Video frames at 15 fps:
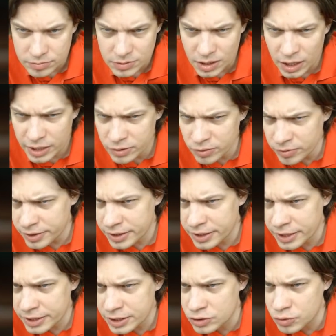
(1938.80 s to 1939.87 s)
I don't think
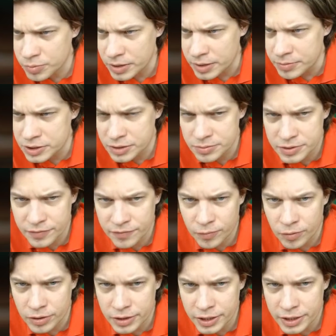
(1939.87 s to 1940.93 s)
they need to play bishop c4.